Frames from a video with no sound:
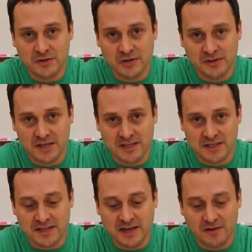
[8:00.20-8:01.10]
your shoelaces
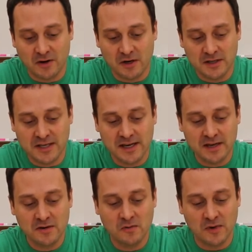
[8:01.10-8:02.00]
together all
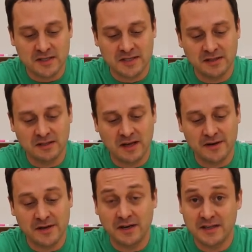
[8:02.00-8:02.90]
day while still
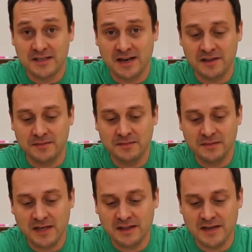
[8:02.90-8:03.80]
allowing you to untie them
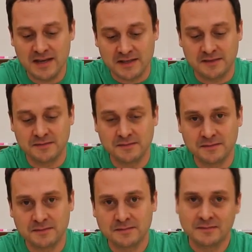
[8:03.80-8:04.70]
at the end.
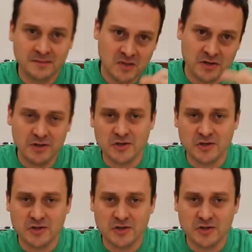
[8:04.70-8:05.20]
So you